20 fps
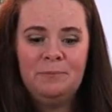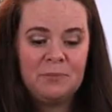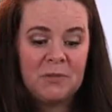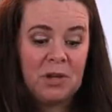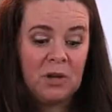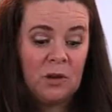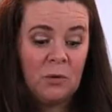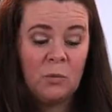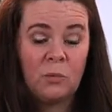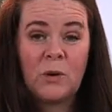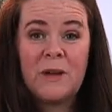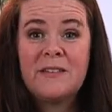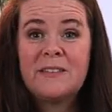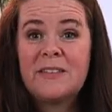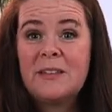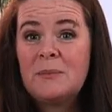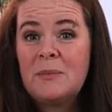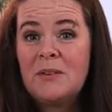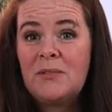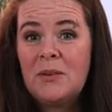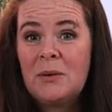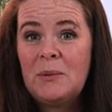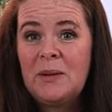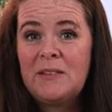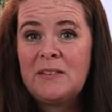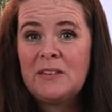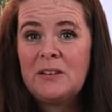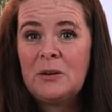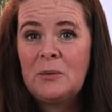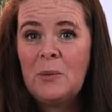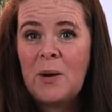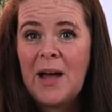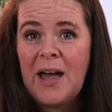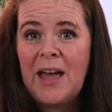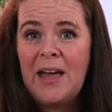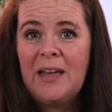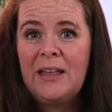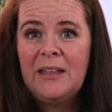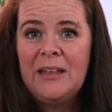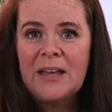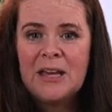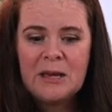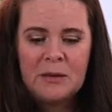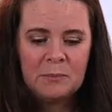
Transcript: you can rinse them every once in a while,